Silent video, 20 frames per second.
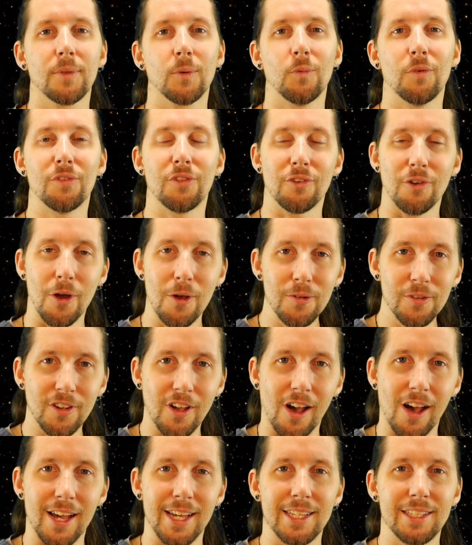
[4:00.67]
with their own
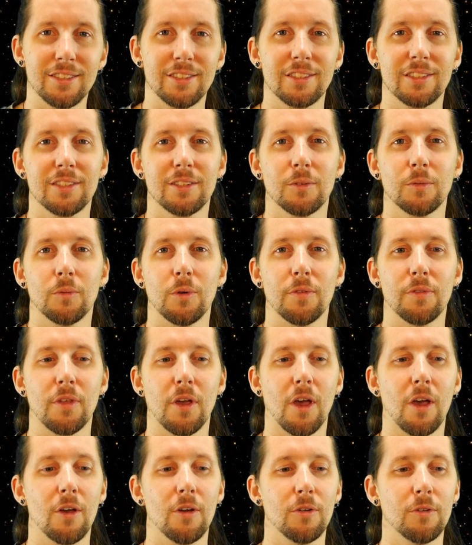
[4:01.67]
guides, with
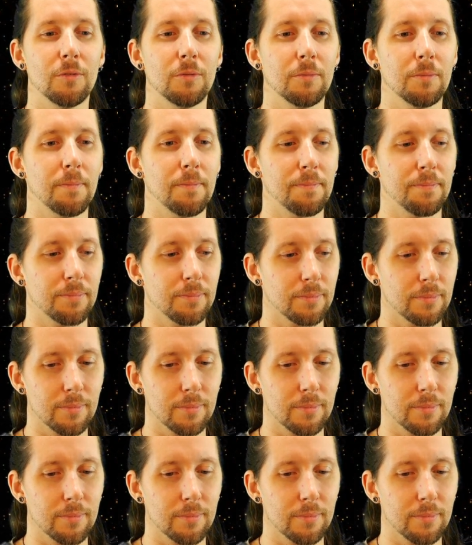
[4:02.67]
their own